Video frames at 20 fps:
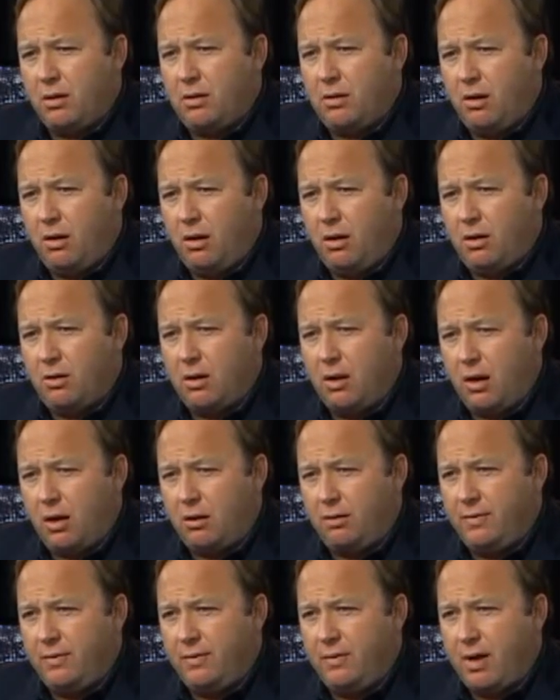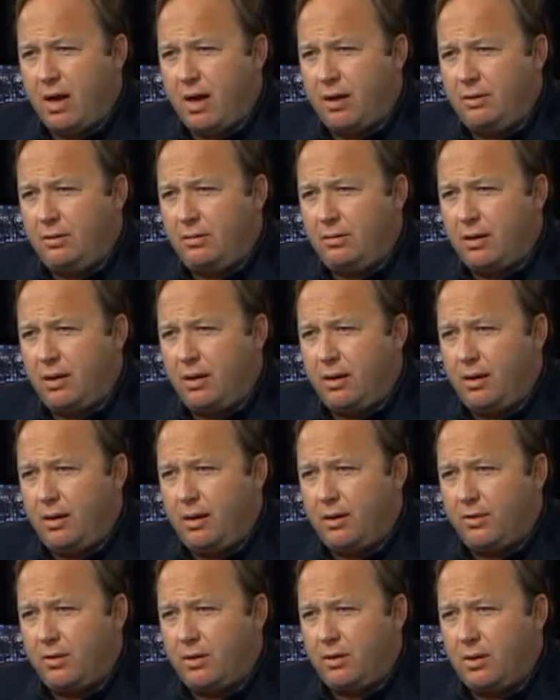call, caller. If you got any
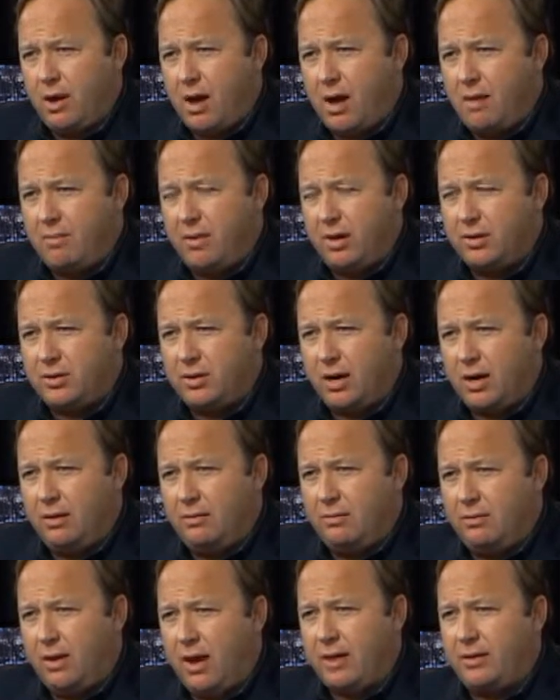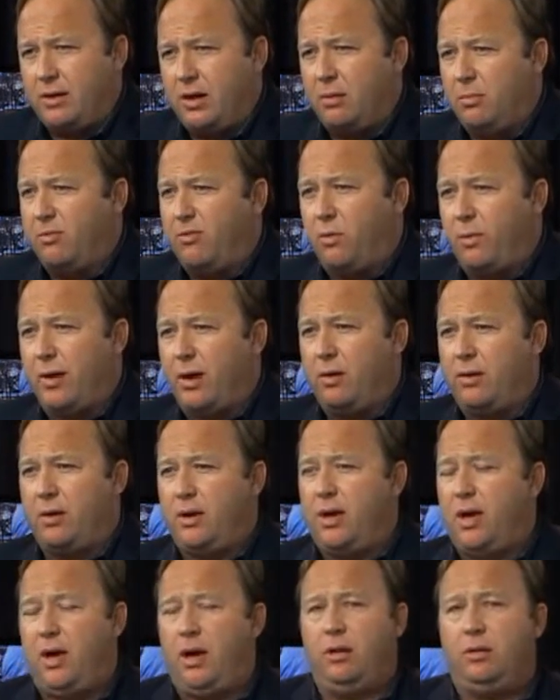other comments, I'd like to hear them before we go to
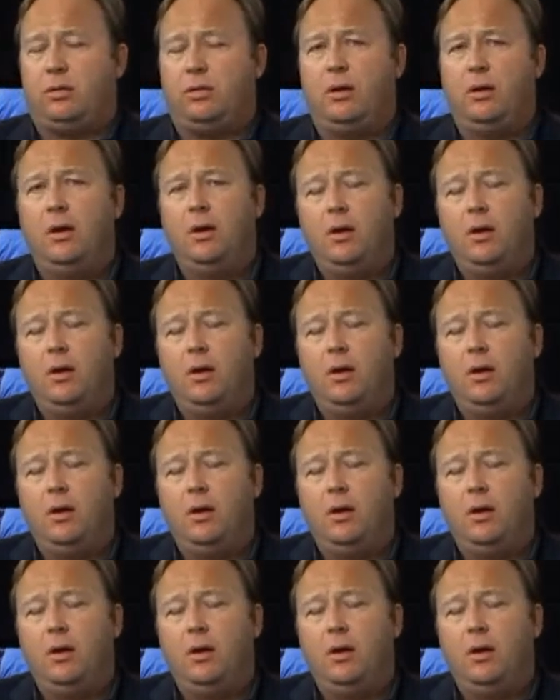Keith.